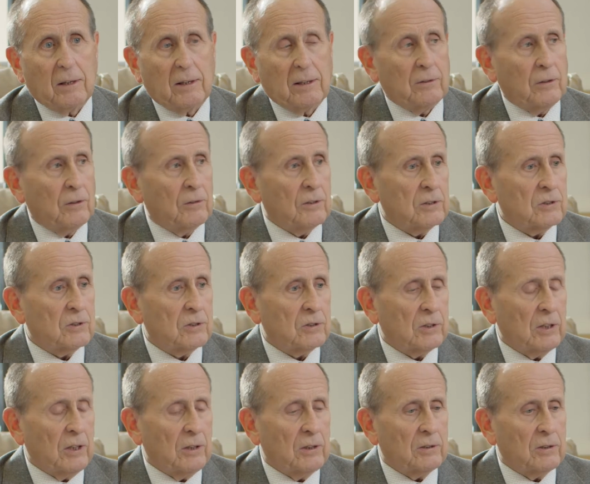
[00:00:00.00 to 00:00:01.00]
I know there's
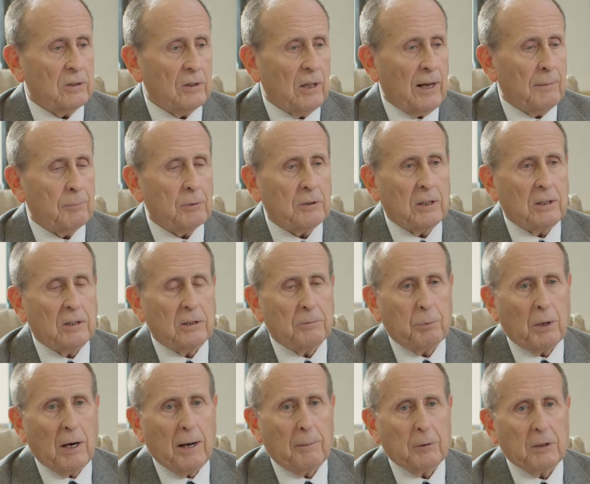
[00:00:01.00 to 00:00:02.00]
another dilapidated
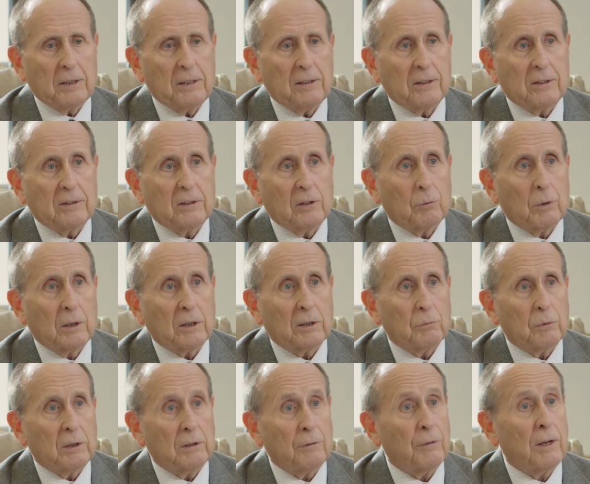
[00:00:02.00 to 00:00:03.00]
property that they're working
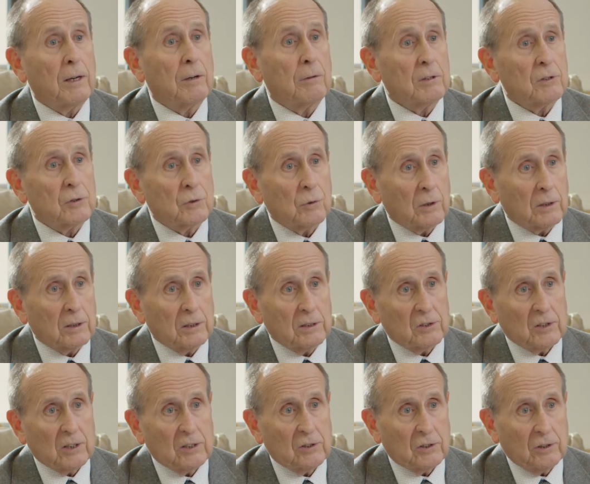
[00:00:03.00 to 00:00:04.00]
with a veterans
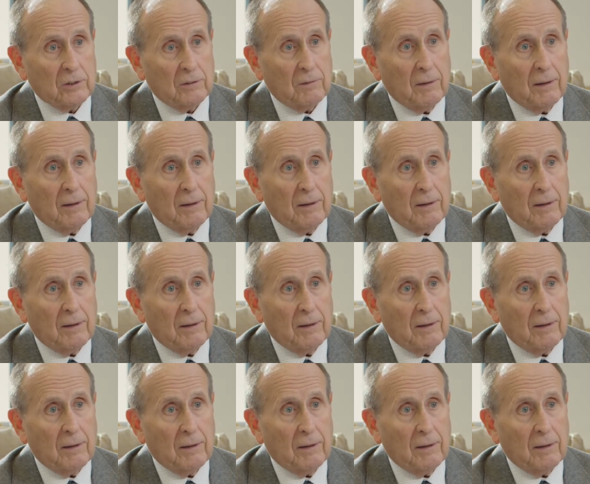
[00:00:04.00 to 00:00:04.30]
organization.